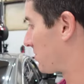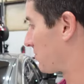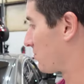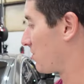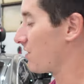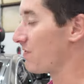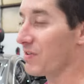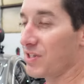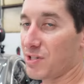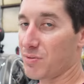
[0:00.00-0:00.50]
the
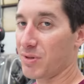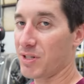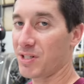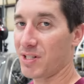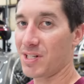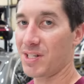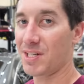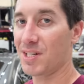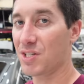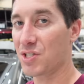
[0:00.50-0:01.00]
rear
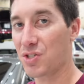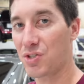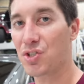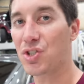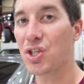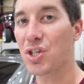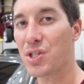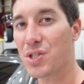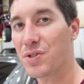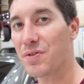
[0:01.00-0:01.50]
visibility is
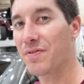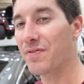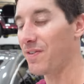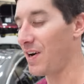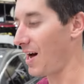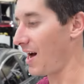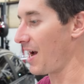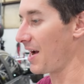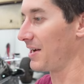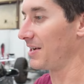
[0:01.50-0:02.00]
just
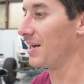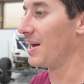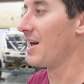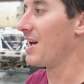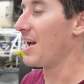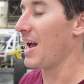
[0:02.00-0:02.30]
fine